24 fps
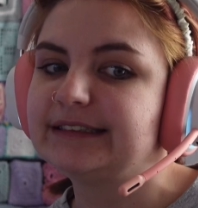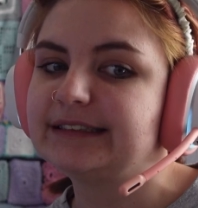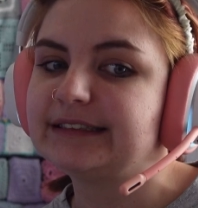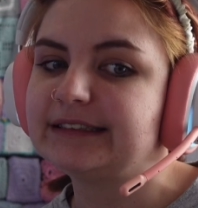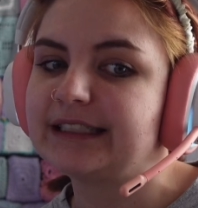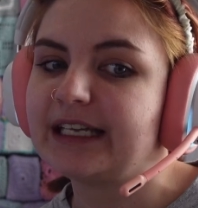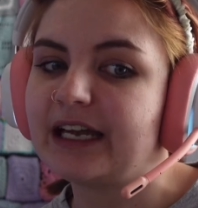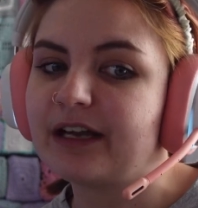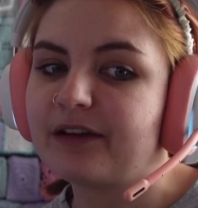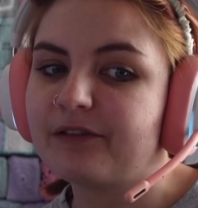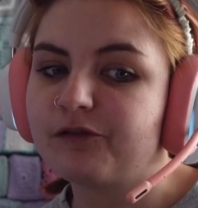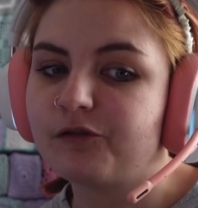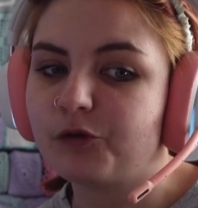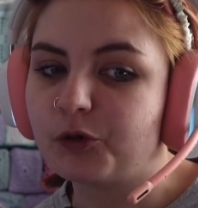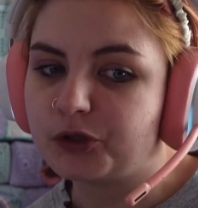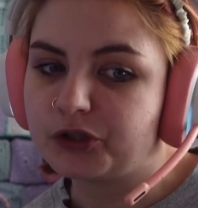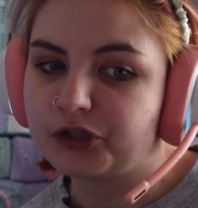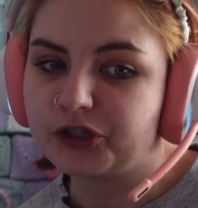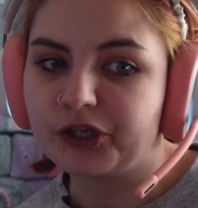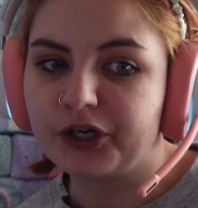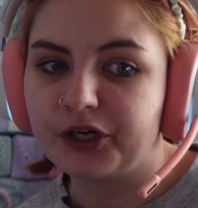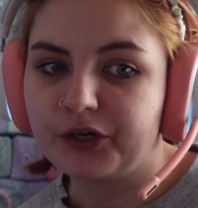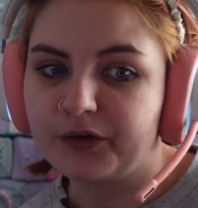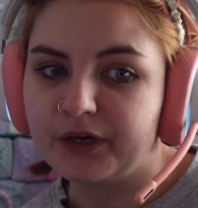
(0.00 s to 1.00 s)
Like a
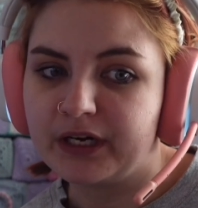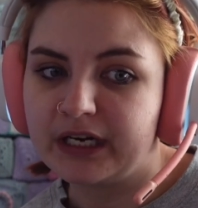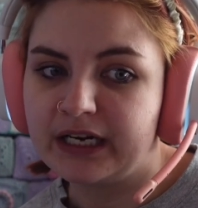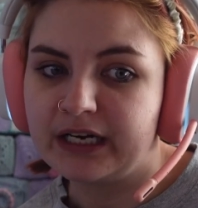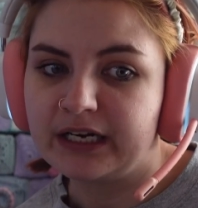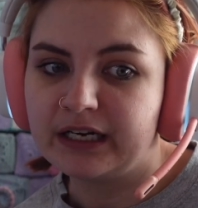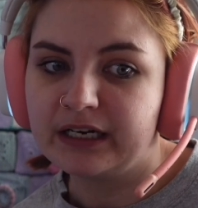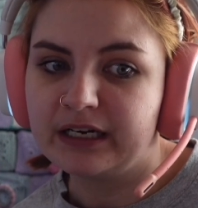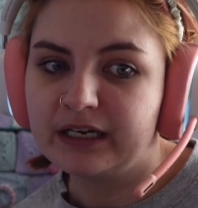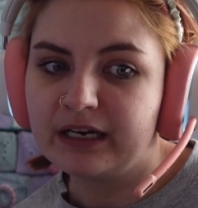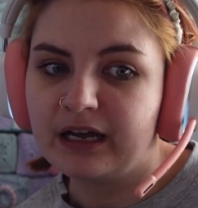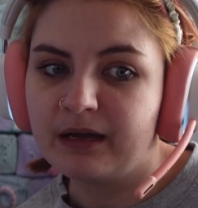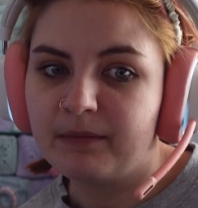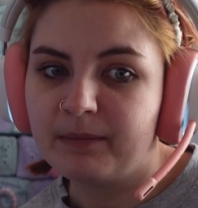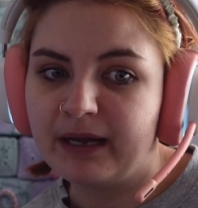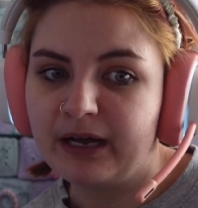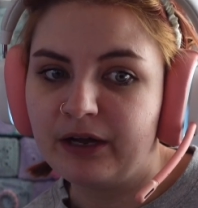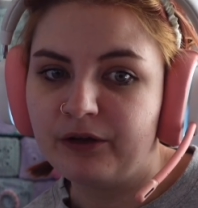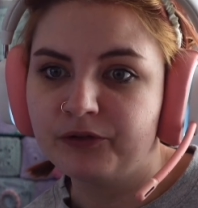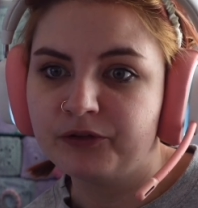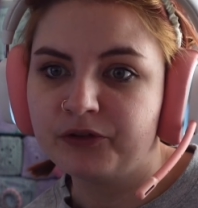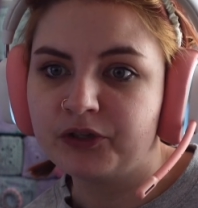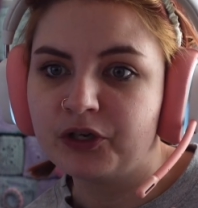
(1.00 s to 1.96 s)
4-star read amount.